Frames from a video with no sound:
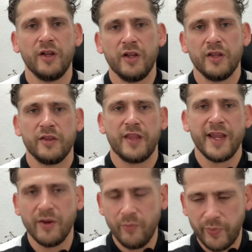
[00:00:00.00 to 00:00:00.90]
They
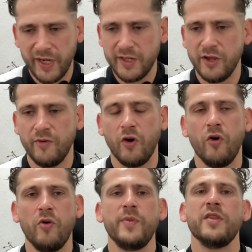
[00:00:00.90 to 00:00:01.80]
can be there at
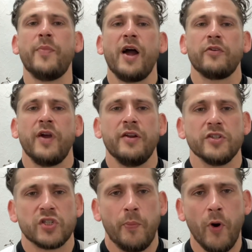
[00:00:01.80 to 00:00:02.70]
home in the background and
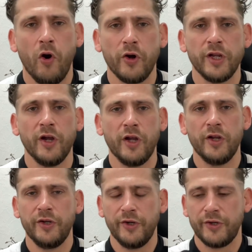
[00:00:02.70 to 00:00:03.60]
support you
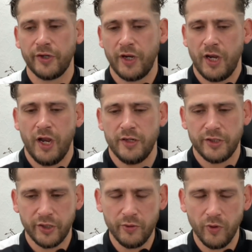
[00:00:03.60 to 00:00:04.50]
and
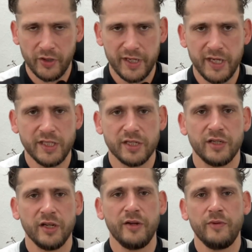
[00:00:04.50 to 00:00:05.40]
do what they need to
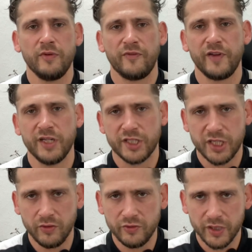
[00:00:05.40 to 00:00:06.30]
do for your
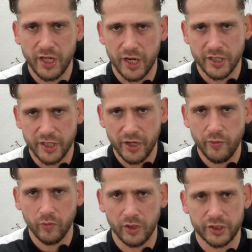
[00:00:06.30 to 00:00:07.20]
children and you
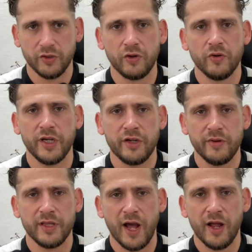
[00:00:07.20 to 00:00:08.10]
whilst you're going
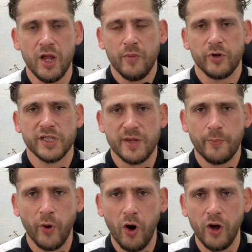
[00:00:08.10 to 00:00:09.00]
doing that. But it's
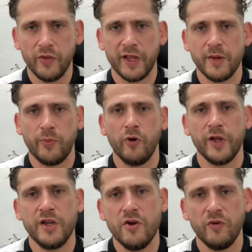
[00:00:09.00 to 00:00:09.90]
important that you put
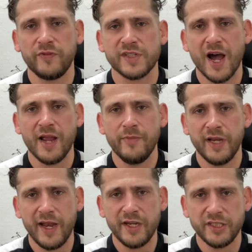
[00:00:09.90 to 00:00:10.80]
enough time and
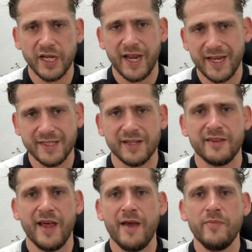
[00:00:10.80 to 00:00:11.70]
energy into them,